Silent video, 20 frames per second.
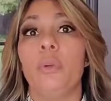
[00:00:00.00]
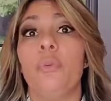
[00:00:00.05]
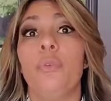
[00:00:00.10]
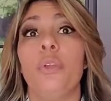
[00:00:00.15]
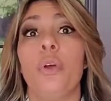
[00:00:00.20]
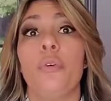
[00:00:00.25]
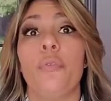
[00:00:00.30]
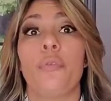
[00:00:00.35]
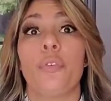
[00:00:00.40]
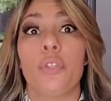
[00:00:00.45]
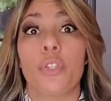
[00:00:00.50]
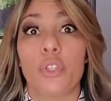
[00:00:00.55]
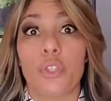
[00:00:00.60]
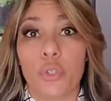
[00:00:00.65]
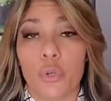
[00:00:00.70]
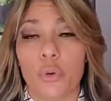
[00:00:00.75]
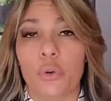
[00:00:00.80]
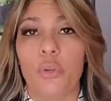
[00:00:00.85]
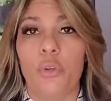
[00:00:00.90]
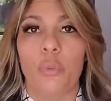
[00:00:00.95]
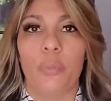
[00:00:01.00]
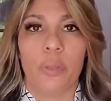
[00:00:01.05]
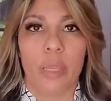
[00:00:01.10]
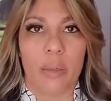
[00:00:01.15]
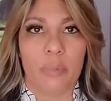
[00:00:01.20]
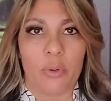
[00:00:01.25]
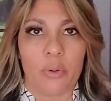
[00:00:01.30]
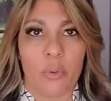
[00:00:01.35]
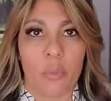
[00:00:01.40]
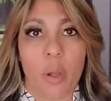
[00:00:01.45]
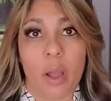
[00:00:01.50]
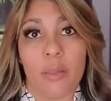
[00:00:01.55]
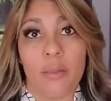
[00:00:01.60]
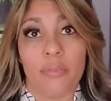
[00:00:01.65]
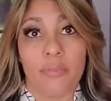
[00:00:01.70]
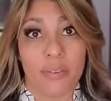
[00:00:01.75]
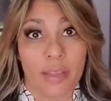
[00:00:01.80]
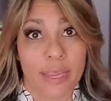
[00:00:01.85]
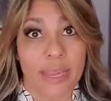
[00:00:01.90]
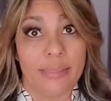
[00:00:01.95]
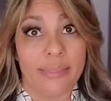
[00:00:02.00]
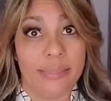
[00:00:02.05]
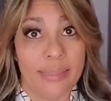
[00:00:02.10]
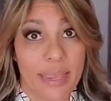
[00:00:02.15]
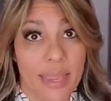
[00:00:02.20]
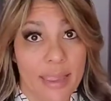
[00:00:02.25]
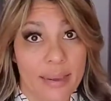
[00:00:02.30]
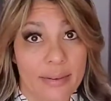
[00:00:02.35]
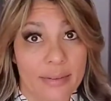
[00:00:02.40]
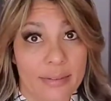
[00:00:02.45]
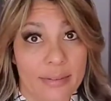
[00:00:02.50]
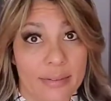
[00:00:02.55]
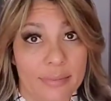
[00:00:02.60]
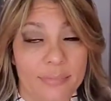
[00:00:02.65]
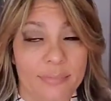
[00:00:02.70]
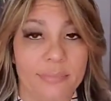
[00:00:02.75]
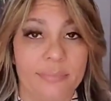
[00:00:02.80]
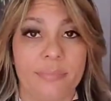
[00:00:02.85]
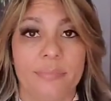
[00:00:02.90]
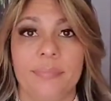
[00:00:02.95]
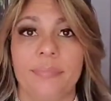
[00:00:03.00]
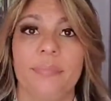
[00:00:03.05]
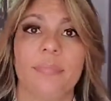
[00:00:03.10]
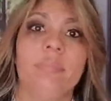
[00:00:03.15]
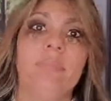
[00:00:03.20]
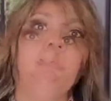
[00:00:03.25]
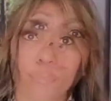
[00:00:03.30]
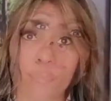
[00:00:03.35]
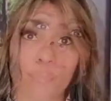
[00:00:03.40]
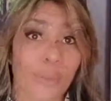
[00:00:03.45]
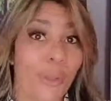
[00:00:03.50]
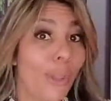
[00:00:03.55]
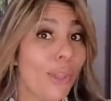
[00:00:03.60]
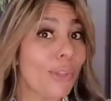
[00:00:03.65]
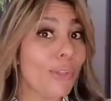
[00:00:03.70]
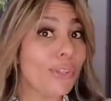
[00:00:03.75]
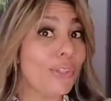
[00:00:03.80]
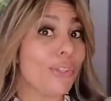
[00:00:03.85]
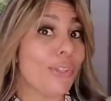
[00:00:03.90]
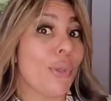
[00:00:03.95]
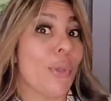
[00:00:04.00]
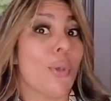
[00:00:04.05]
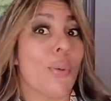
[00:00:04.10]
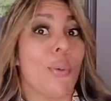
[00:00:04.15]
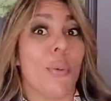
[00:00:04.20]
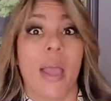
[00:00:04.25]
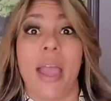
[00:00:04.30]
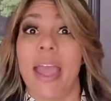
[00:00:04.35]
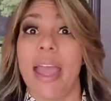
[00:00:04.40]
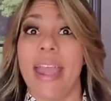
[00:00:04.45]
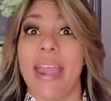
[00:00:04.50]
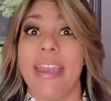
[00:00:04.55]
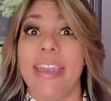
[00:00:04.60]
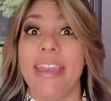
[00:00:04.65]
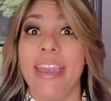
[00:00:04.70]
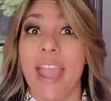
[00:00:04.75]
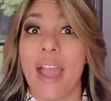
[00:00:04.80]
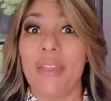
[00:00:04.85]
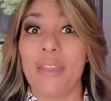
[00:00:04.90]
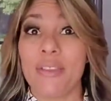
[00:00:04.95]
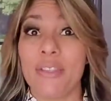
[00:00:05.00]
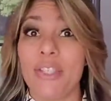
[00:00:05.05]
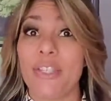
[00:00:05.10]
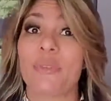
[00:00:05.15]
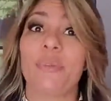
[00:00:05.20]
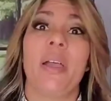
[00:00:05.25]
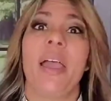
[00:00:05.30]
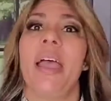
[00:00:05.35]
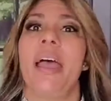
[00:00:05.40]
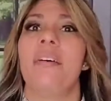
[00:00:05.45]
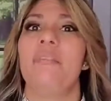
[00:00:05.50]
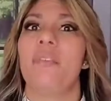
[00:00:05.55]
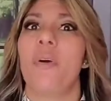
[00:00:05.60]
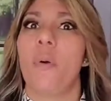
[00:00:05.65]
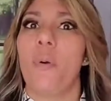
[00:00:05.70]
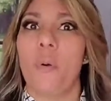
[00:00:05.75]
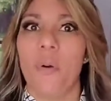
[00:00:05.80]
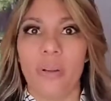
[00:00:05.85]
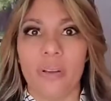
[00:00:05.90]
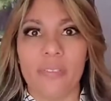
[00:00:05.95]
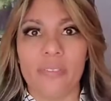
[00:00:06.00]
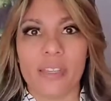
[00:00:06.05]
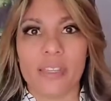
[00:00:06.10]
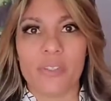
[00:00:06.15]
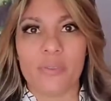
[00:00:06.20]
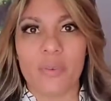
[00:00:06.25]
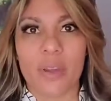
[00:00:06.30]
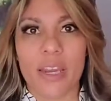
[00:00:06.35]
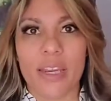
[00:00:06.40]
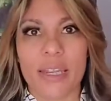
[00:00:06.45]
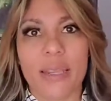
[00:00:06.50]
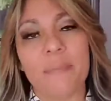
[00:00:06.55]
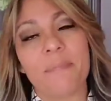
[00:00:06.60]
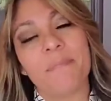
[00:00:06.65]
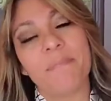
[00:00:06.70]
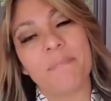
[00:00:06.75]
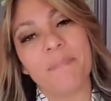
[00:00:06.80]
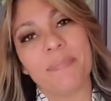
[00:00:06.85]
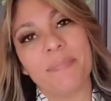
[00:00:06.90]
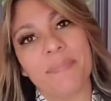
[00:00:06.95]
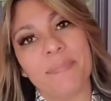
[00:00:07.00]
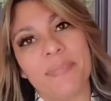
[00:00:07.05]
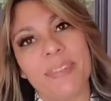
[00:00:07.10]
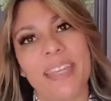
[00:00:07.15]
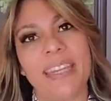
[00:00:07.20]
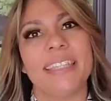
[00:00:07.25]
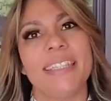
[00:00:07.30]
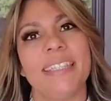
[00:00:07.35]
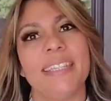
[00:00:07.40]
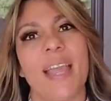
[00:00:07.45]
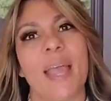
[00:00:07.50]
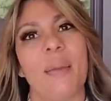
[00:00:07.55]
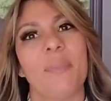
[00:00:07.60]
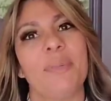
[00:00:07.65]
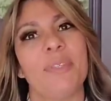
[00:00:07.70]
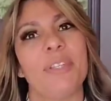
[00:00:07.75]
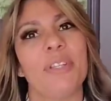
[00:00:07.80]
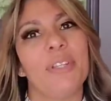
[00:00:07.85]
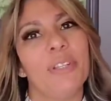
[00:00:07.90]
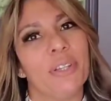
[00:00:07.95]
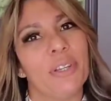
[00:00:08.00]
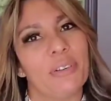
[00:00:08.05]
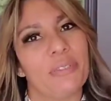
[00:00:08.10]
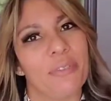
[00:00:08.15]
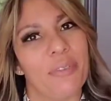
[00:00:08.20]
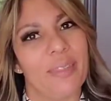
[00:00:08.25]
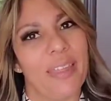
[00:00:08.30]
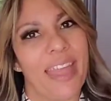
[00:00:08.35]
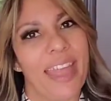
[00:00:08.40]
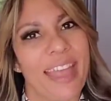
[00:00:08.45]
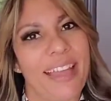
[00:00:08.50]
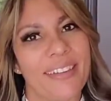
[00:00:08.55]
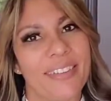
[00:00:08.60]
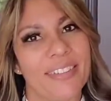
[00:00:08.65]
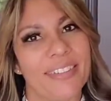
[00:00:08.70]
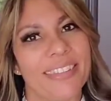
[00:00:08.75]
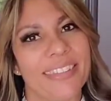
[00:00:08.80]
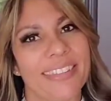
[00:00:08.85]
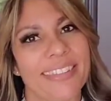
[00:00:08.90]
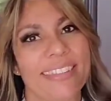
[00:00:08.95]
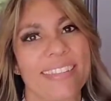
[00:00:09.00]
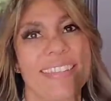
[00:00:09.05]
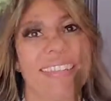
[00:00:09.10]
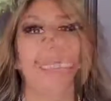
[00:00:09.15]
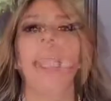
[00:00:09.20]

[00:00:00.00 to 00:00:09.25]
you'll know for sure you'll be able to qualify at the end. So now that you have all of this ready, then it's time to look for the house.